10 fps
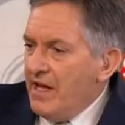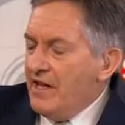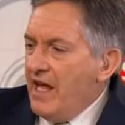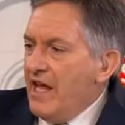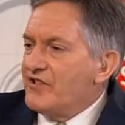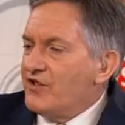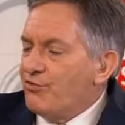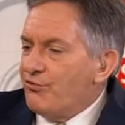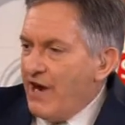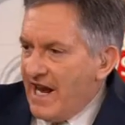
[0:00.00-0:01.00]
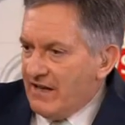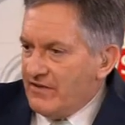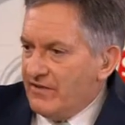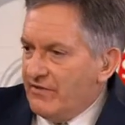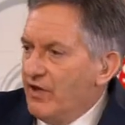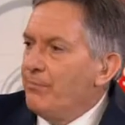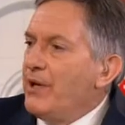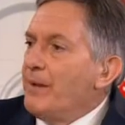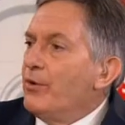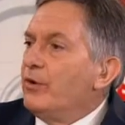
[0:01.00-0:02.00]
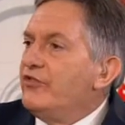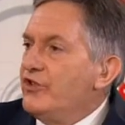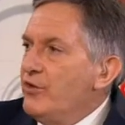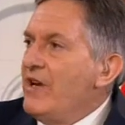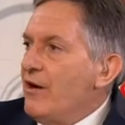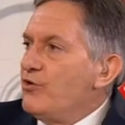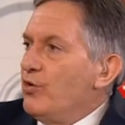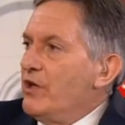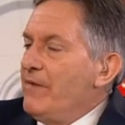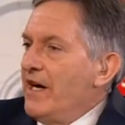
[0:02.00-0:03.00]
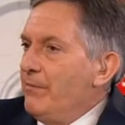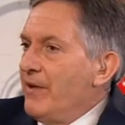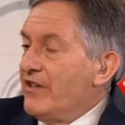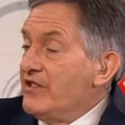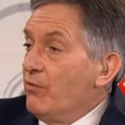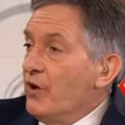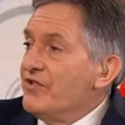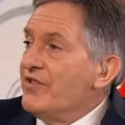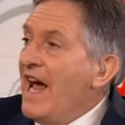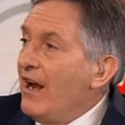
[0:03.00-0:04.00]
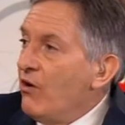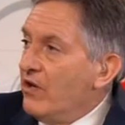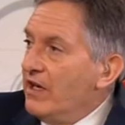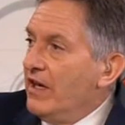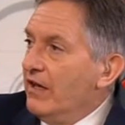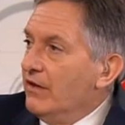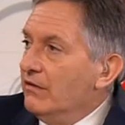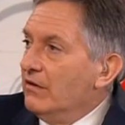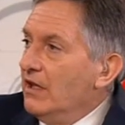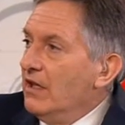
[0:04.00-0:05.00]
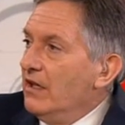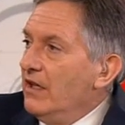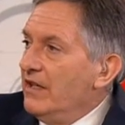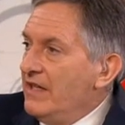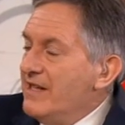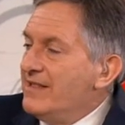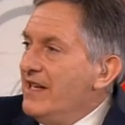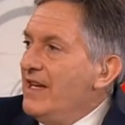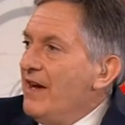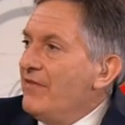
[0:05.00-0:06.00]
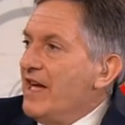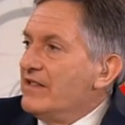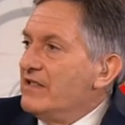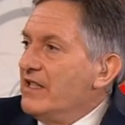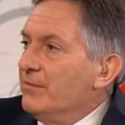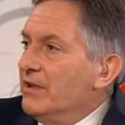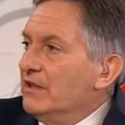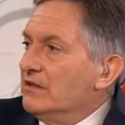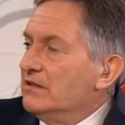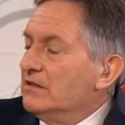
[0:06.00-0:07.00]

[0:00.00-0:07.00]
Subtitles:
it's great that people do now talk about it, because it wasn't that long ago. It did have that stigma.